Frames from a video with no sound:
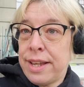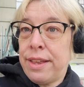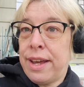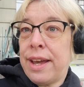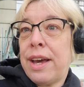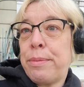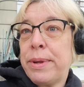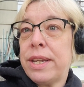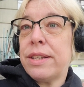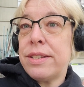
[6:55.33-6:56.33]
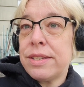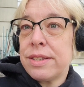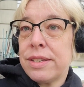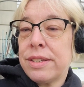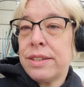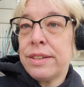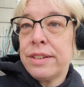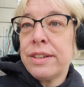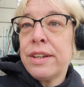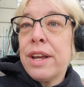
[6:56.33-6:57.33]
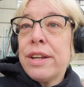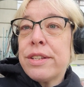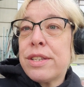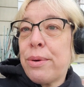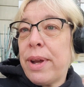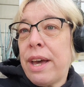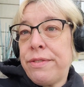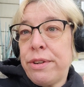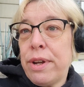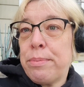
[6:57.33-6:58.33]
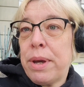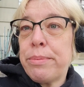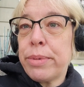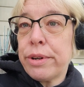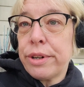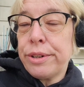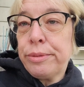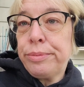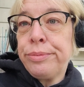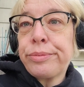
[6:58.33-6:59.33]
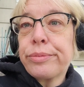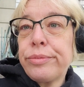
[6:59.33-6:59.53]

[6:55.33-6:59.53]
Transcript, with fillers: That's how that happens. So we have to remember